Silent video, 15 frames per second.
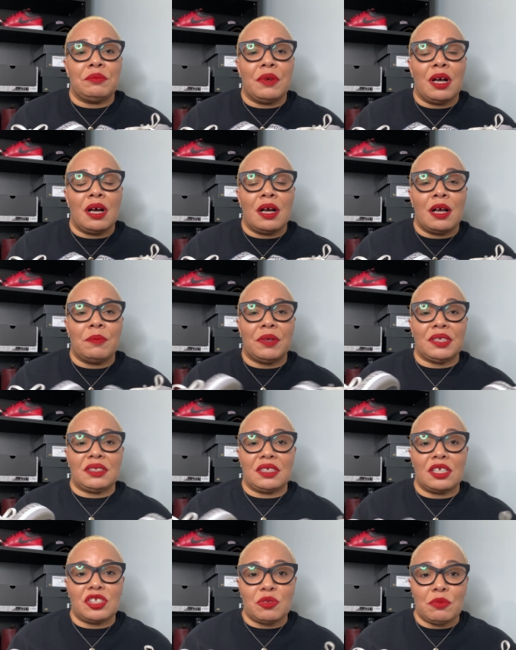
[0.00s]
um, a
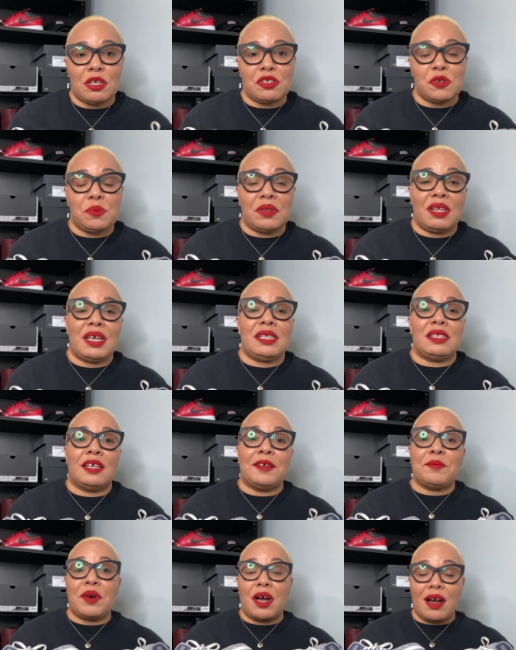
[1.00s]
sentimental place
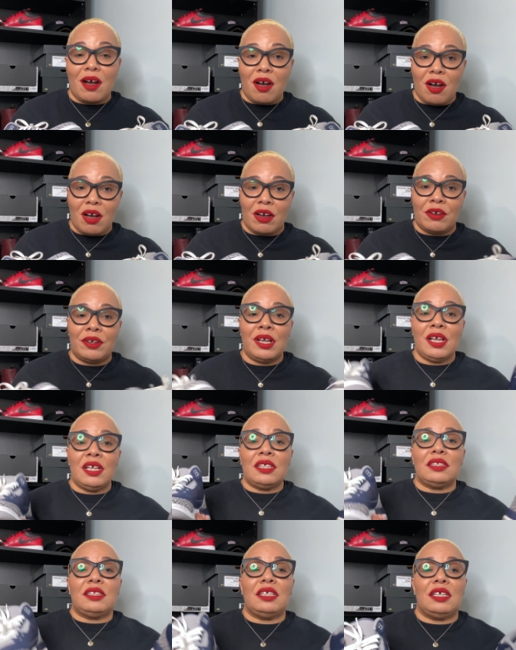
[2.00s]
in my heart
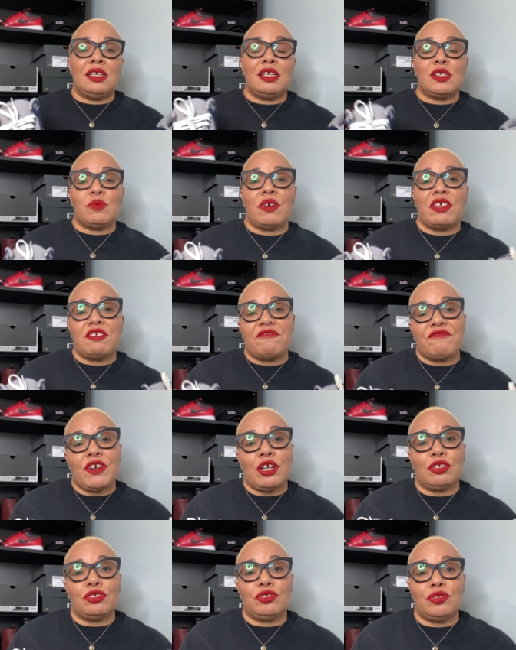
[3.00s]
these were the
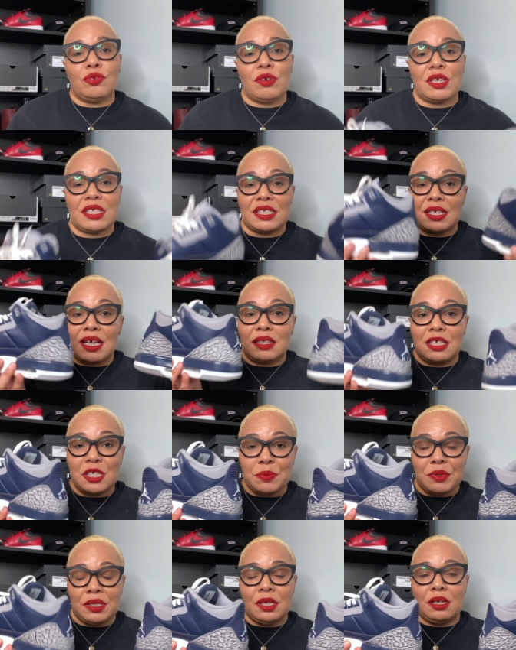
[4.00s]
first Jordans, not this
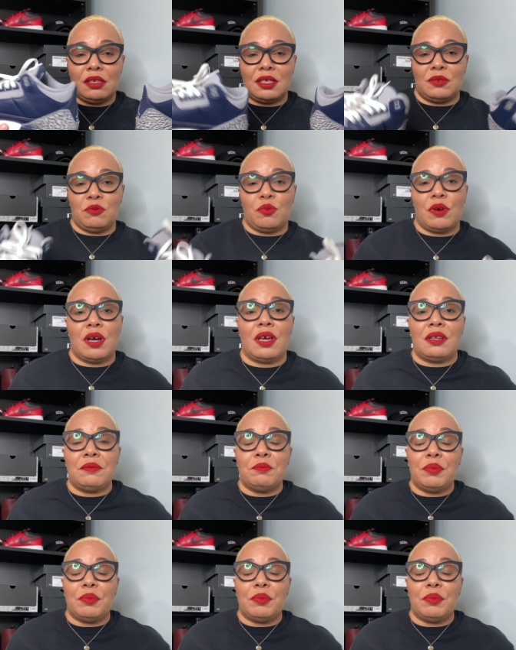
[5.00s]
particular one,